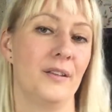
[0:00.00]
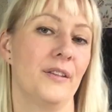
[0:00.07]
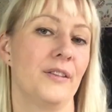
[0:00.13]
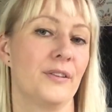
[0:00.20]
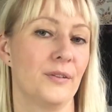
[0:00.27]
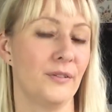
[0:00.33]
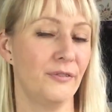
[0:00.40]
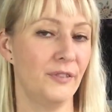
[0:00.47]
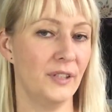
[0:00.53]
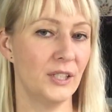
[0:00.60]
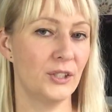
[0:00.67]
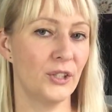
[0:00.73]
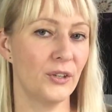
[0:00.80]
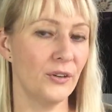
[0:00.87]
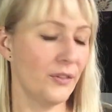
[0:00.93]
Third
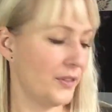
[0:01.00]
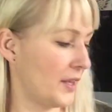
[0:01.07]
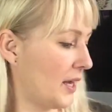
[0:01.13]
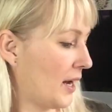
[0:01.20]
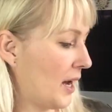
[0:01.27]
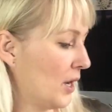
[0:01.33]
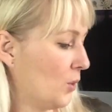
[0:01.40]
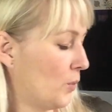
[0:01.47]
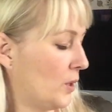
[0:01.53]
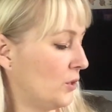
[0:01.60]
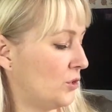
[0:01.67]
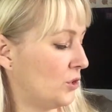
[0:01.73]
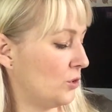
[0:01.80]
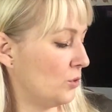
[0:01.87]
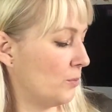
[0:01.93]
feature that I want
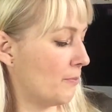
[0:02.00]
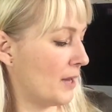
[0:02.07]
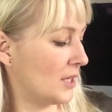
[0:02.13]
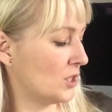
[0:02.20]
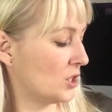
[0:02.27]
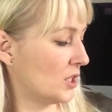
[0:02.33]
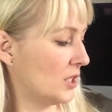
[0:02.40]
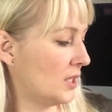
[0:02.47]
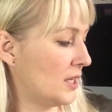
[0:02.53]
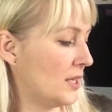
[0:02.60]
to mention